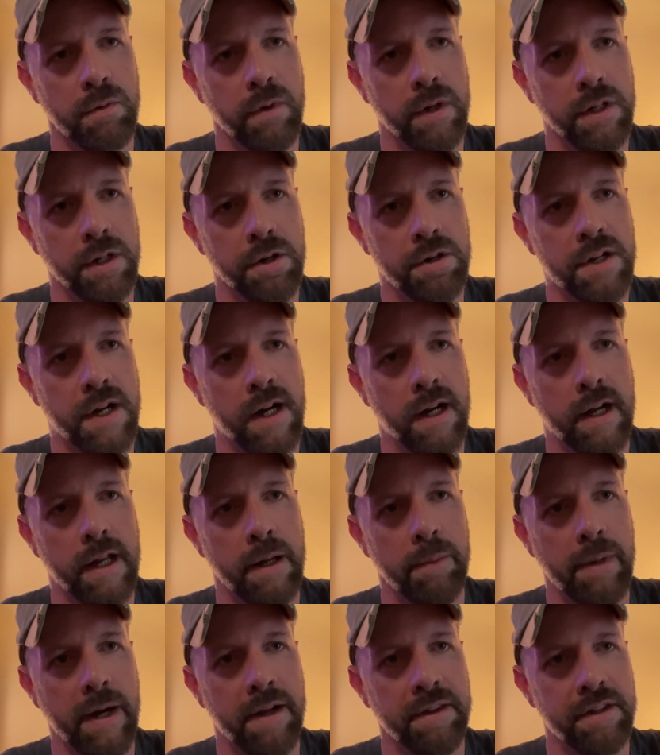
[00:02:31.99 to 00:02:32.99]
when you're talking
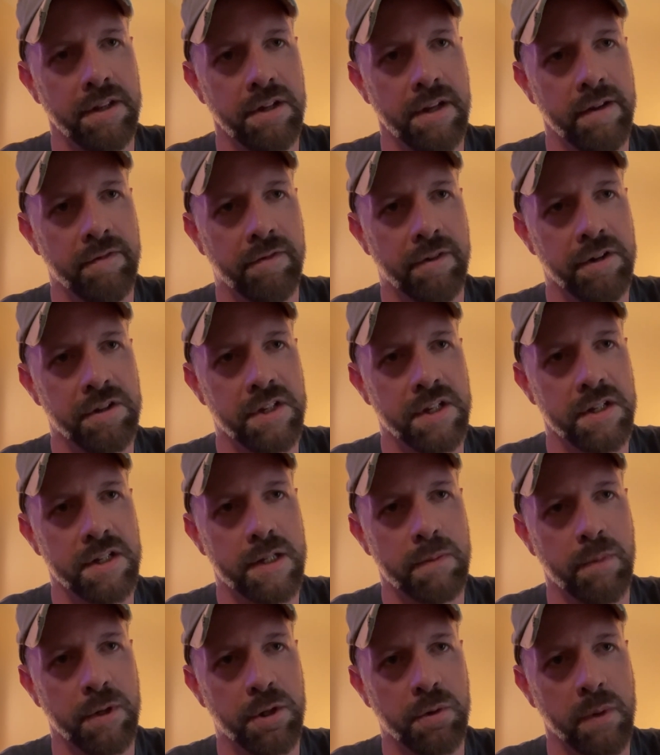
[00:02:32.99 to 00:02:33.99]
about the
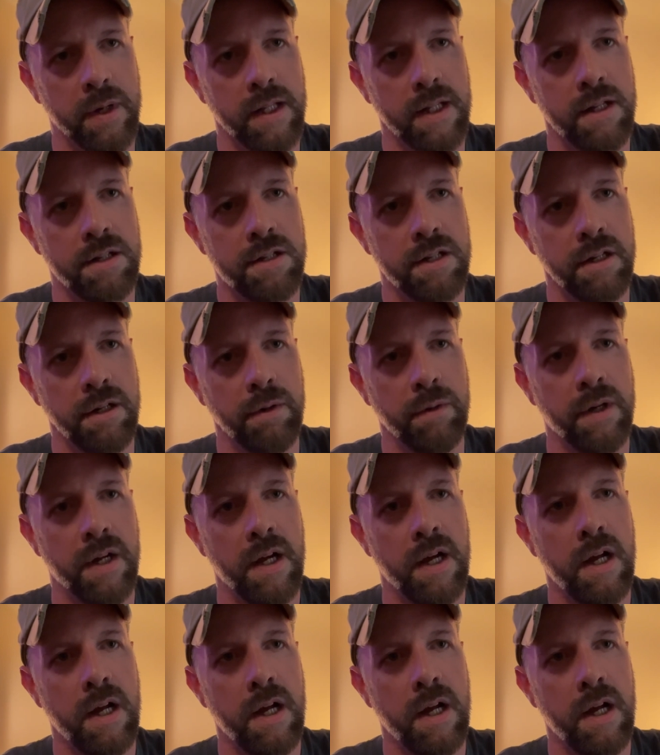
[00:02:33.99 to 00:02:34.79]
differences between the 2.